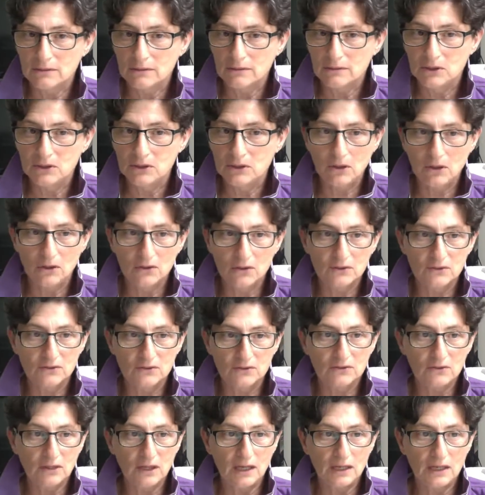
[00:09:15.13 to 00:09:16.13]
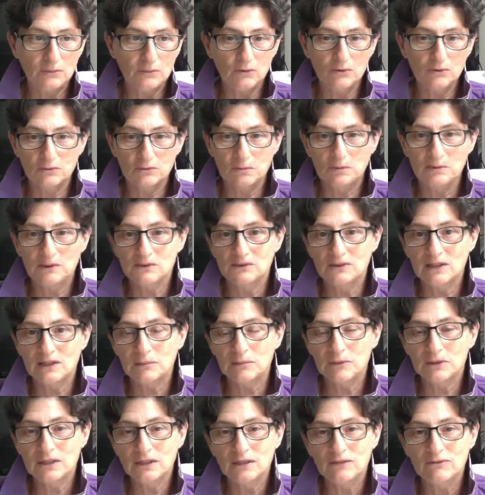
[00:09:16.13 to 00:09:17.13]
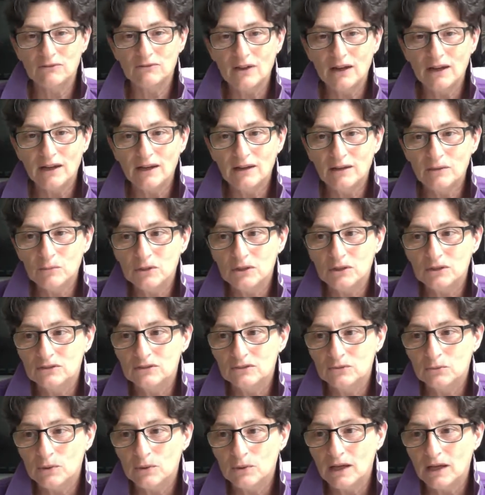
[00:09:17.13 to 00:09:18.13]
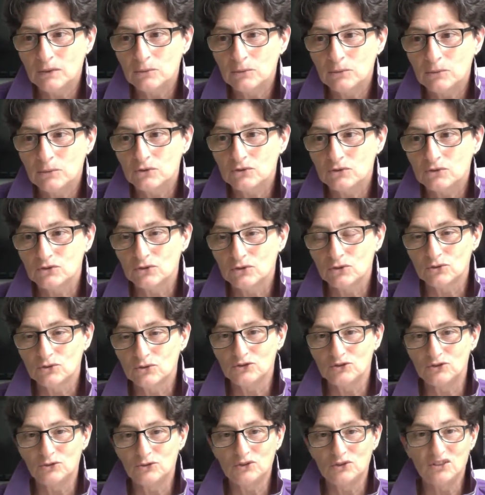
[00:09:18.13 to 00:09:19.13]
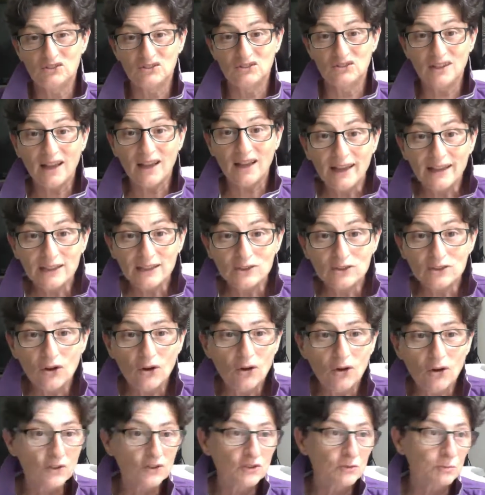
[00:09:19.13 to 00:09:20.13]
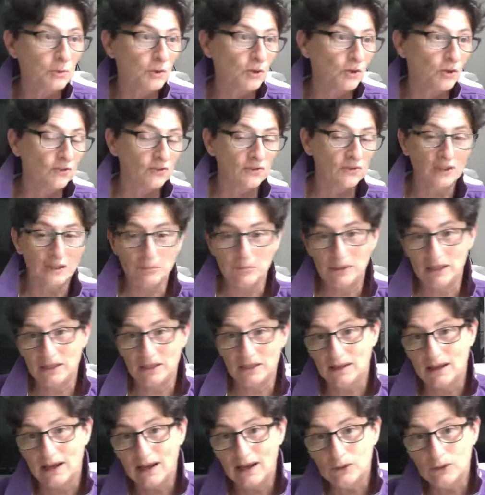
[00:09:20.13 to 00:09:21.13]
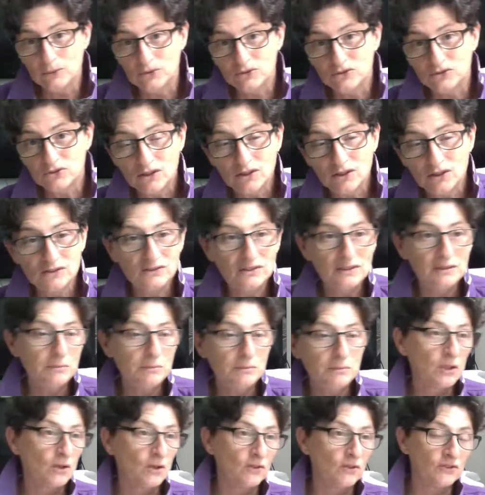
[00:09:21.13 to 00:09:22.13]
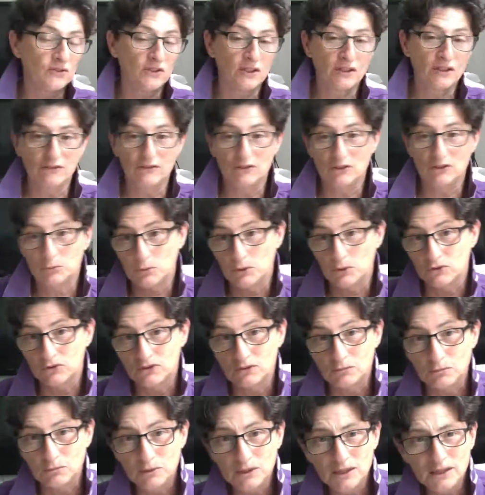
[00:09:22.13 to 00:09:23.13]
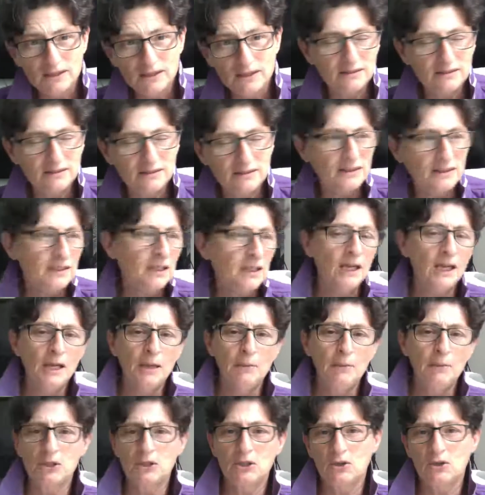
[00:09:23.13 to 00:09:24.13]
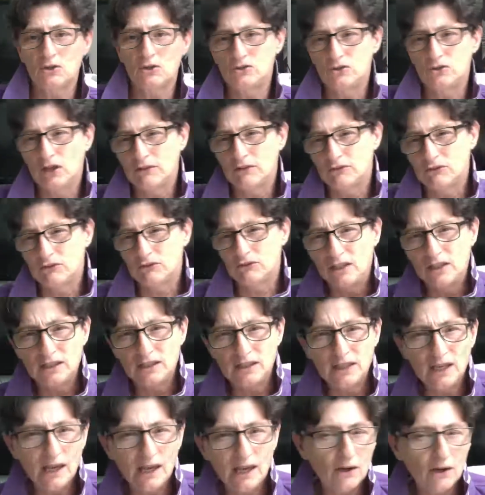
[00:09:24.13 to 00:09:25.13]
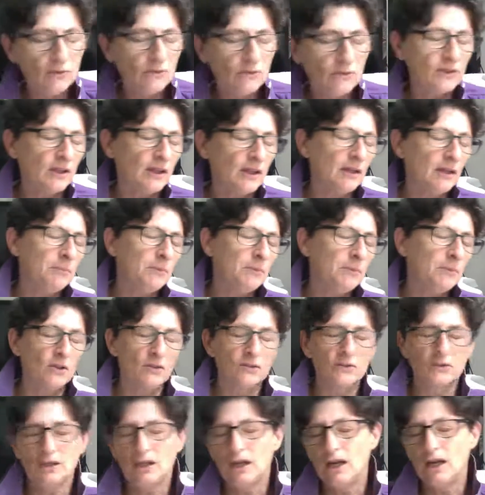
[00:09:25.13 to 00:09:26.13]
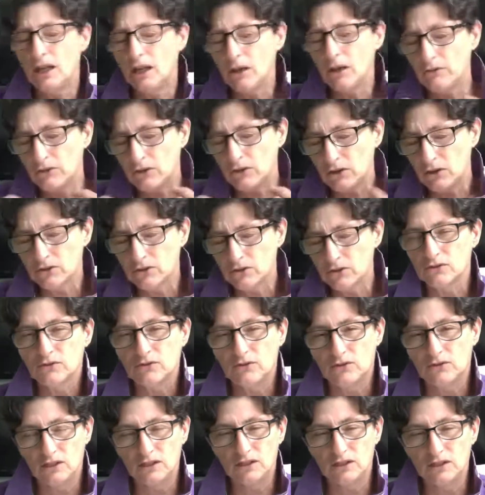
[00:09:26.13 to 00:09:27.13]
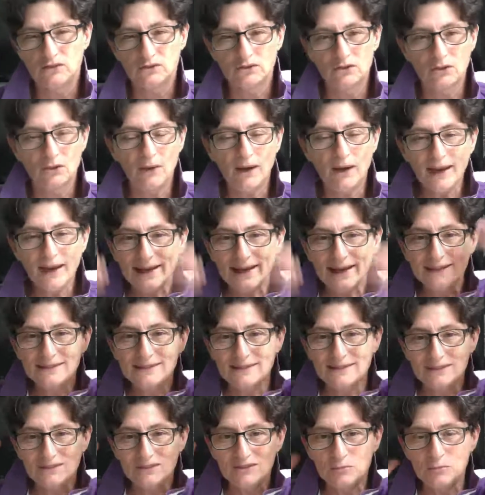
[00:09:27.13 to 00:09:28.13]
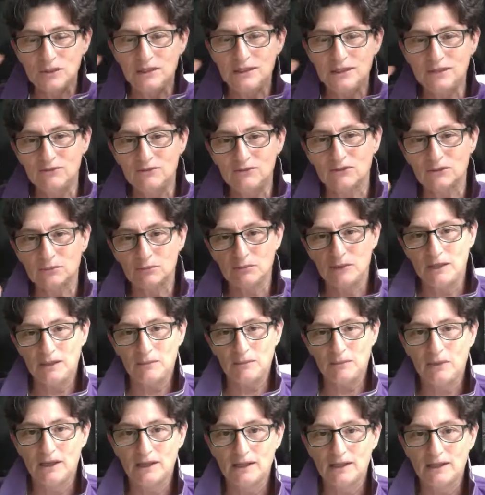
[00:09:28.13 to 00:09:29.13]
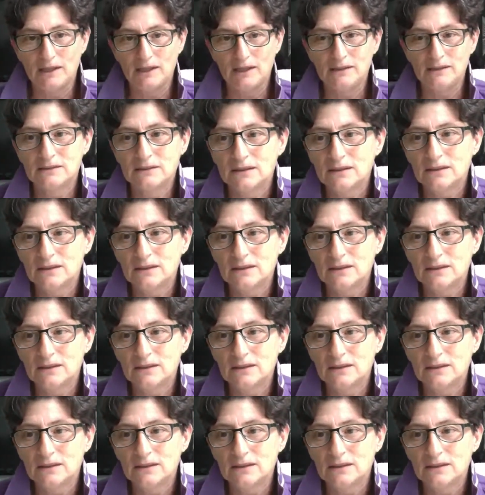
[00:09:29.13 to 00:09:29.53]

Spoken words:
Because I was brought up in an environment where I was taught to dislike dogs because they make the house dirty, because they're a responsibility, because you have to take care of them, because of a lot of things. So I had this belief in my mind.